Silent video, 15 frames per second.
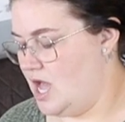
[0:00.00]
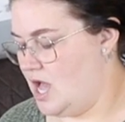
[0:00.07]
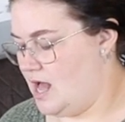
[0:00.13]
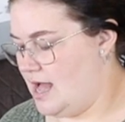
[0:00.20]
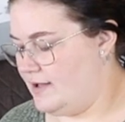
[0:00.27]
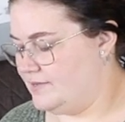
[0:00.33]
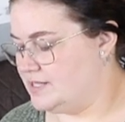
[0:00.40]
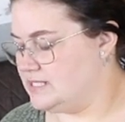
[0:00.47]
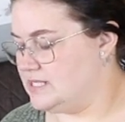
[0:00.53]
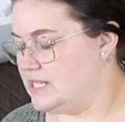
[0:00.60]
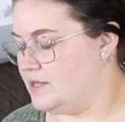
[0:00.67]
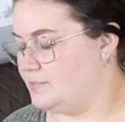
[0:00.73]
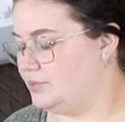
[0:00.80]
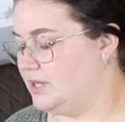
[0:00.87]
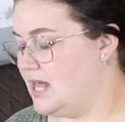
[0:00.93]
I'll have to
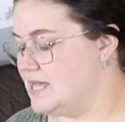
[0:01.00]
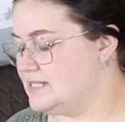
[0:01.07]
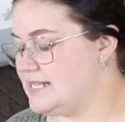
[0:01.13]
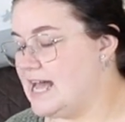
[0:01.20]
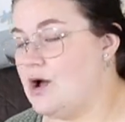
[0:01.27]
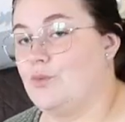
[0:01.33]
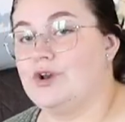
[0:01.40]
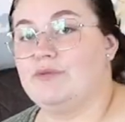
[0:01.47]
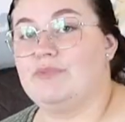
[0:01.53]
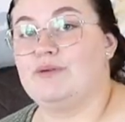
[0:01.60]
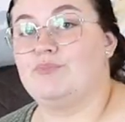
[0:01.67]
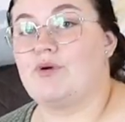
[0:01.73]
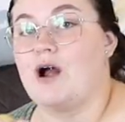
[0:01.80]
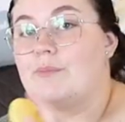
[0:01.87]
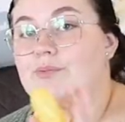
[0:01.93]
see. Plus, I want to be
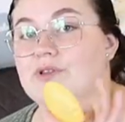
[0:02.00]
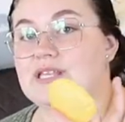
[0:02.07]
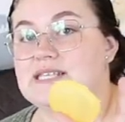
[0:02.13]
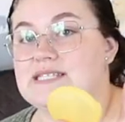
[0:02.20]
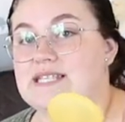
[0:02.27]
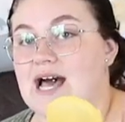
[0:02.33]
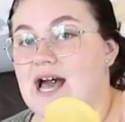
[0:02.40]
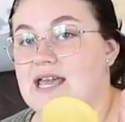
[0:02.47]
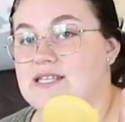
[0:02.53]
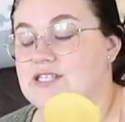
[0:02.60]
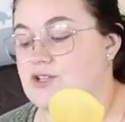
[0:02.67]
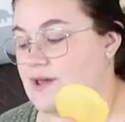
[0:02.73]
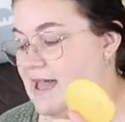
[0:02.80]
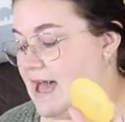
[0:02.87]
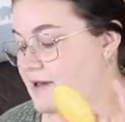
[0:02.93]
properly sized.
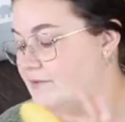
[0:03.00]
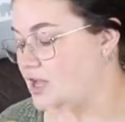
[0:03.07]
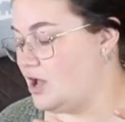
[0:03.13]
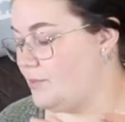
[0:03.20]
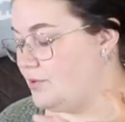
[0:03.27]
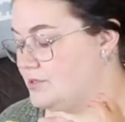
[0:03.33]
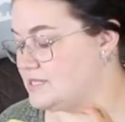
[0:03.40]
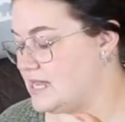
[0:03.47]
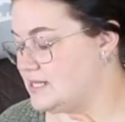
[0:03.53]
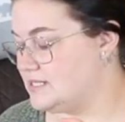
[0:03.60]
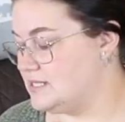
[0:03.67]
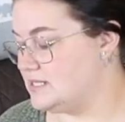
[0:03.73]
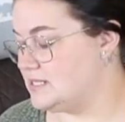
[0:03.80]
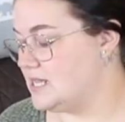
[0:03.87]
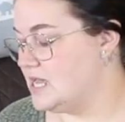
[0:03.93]
So I have a couple
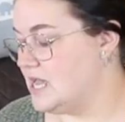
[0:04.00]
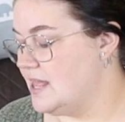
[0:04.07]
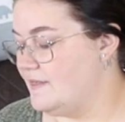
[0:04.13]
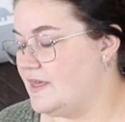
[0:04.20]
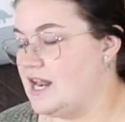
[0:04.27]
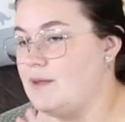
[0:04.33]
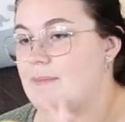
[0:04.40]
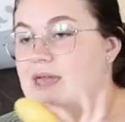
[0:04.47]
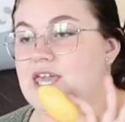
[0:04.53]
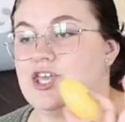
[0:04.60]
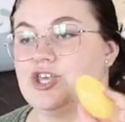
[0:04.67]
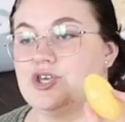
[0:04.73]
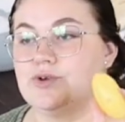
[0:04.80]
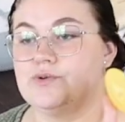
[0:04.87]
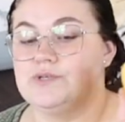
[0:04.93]
sizes that I
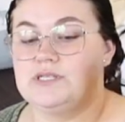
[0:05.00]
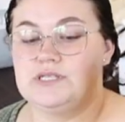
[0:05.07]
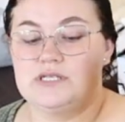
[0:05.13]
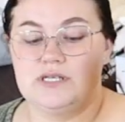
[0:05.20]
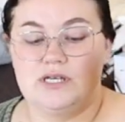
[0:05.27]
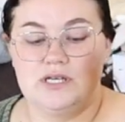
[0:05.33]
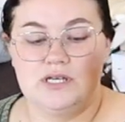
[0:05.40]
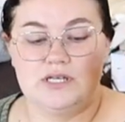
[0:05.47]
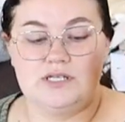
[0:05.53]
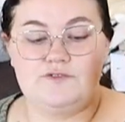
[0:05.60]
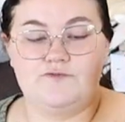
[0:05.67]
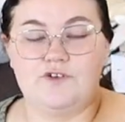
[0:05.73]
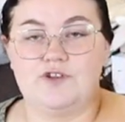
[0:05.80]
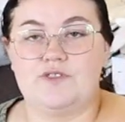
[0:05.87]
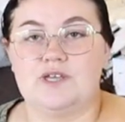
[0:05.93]
might use
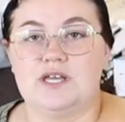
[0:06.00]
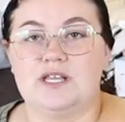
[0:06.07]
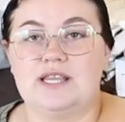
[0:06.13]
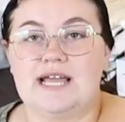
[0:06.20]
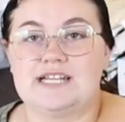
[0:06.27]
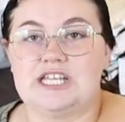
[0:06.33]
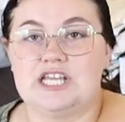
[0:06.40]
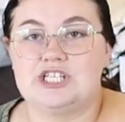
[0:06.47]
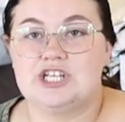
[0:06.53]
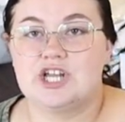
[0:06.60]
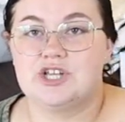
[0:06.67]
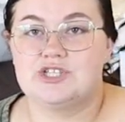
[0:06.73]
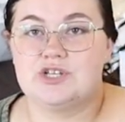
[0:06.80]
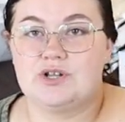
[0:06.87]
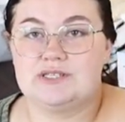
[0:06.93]
for the lactation
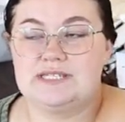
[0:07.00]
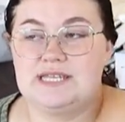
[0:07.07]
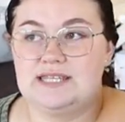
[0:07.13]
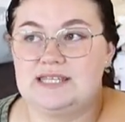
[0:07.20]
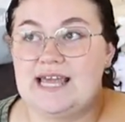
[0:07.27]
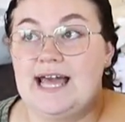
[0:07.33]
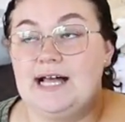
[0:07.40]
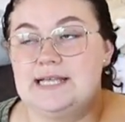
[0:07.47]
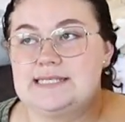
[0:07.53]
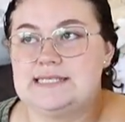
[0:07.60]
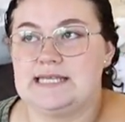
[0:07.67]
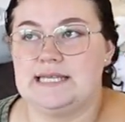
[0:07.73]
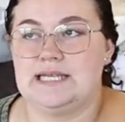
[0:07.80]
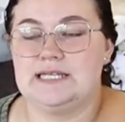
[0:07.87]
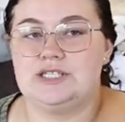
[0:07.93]
consultant, the
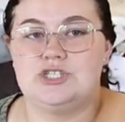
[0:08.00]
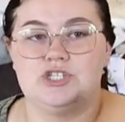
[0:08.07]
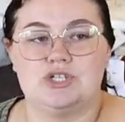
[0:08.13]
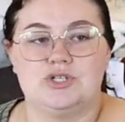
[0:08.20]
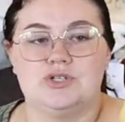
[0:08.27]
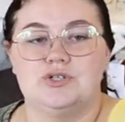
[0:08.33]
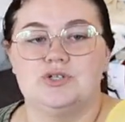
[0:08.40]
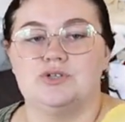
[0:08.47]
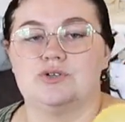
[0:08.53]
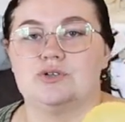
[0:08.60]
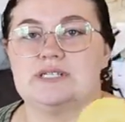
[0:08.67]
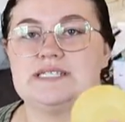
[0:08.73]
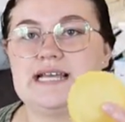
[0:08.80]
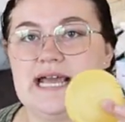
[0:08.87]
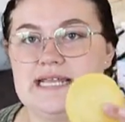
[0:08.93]
LC, to
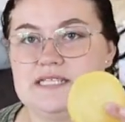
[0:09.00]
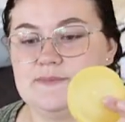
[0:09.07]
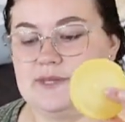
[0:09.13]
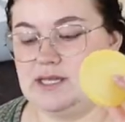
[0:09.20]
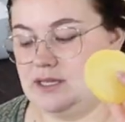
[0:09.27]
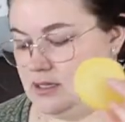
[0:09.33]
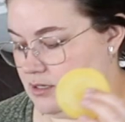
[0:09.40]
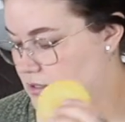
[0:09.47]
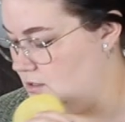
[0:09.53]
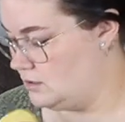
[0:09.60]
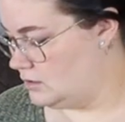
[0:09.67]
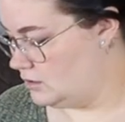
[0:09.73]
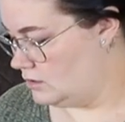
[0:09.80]
size me.